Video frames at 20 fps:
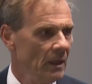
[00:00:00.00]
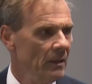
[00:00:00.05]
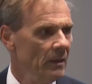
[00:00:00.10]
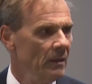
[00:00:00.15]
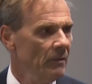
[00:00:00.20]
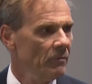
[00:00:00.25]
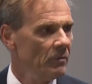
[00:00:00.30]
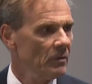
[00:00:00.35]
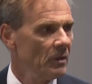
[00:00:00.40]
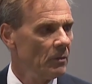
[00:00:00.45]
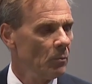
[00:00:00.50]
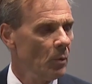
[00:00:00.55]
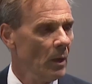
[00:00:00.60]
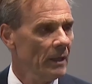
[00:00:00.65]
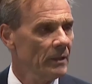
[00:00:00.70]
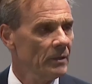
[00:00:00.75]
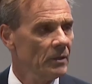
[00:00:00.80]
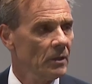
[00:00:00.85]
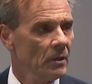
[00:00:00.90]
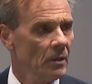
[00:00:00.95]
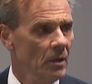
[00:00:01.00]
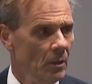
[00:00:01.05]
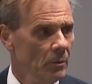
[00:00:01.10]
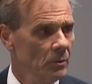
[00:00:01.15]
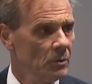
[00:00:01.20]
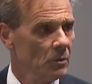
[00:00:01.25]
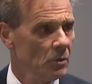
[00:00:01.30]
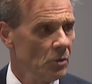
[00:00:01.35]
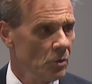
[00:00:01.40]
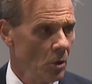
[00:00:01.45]
I live quite
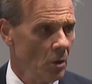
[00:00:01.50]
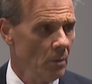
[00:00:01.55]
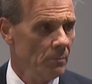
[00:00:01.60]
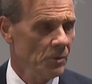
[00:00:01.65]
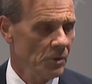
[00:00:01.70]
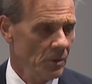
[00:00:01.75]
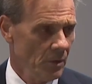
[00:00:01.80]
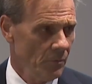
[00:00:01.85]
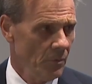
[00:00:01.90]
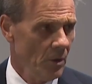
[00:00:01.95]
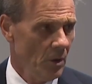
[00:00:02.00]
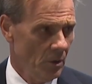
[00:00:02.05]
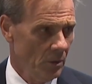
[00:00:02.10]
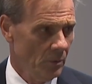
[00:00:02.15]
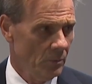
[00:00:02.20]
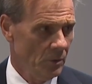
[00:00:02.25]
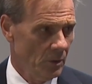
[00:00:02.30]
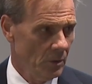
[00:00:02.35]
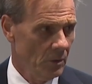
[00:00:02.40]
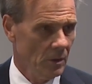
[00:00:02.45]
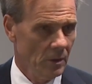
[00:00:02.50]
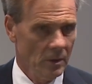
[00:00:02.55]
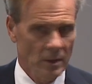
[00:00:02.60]
close to Thomson Road,